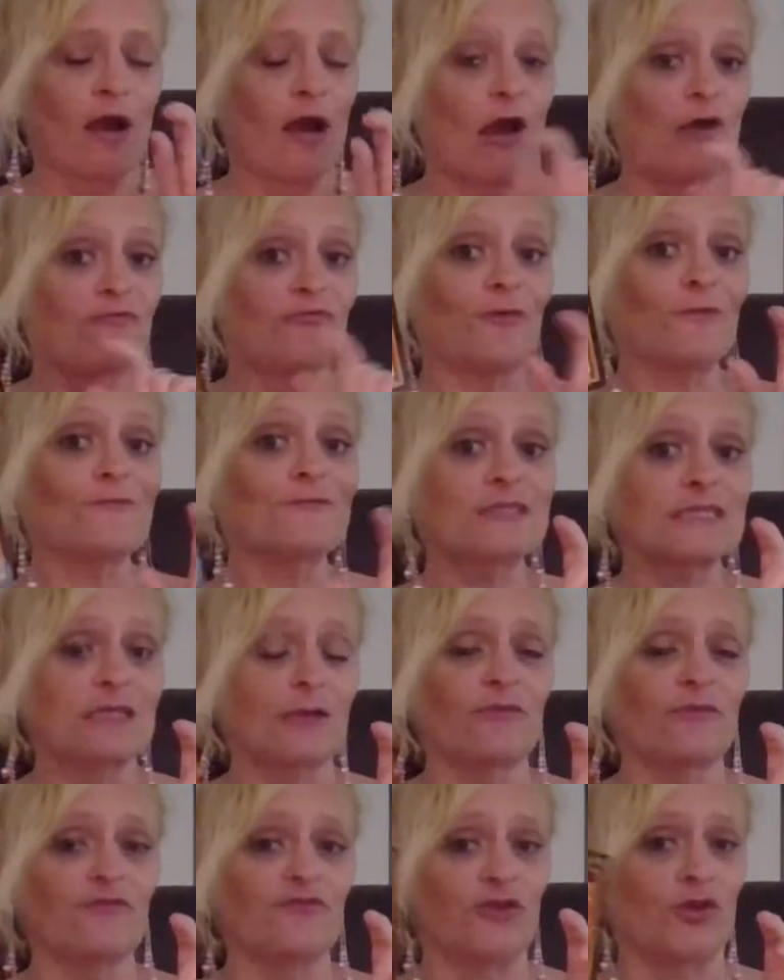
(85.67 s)
I feel for
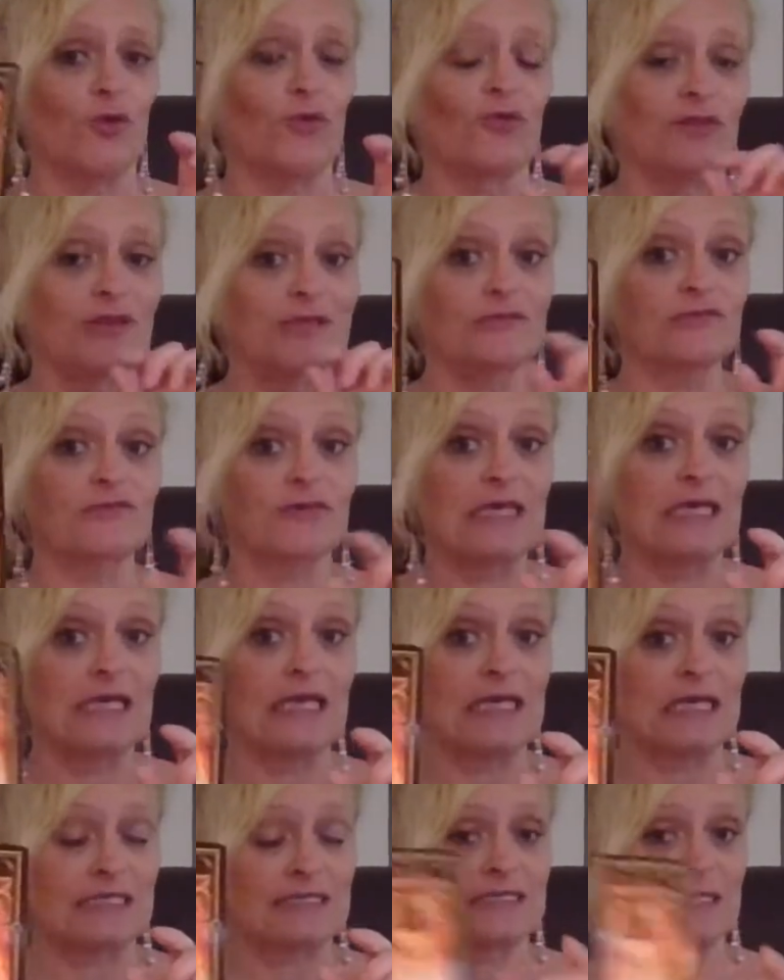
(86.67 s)
some of you, things are a
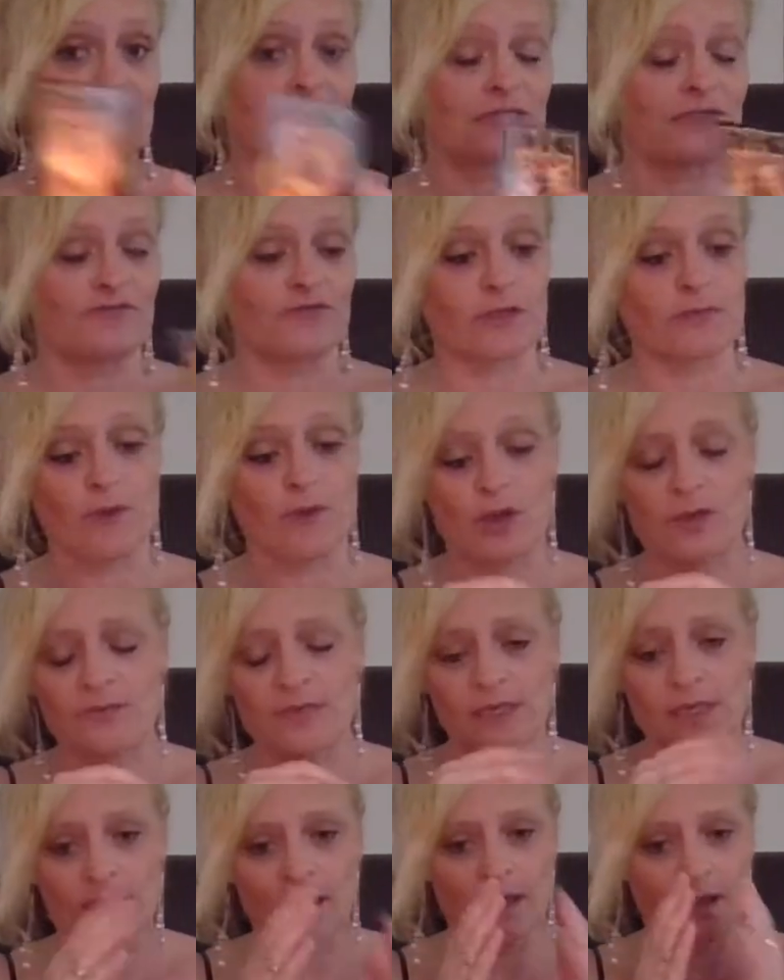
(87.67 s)
little excessive at the
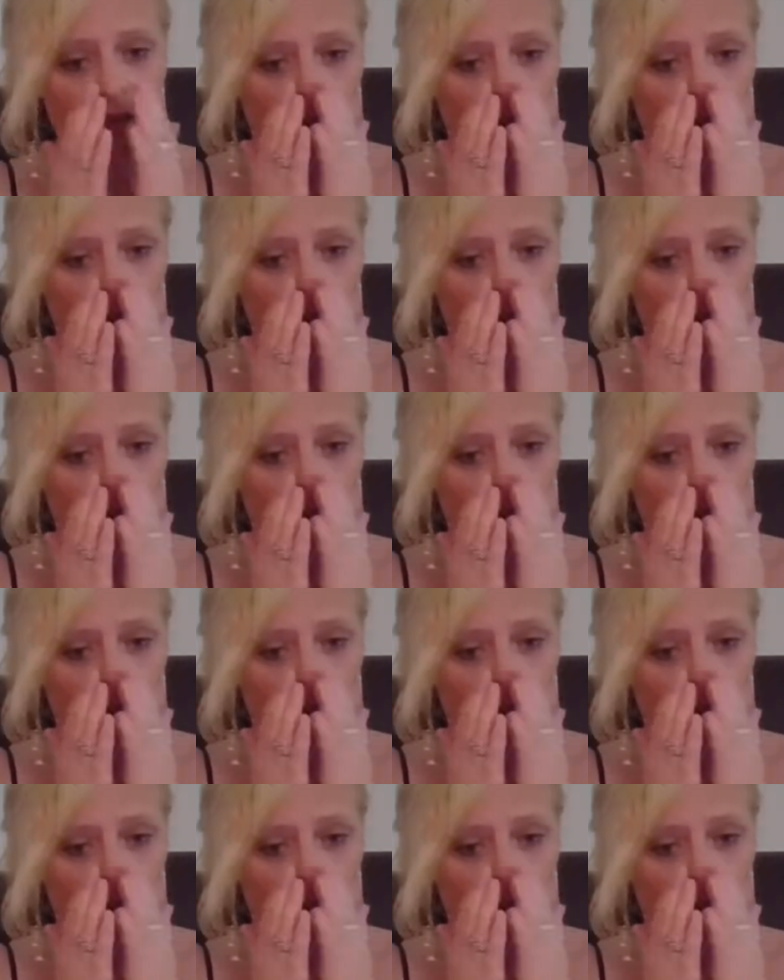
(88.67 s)
moment.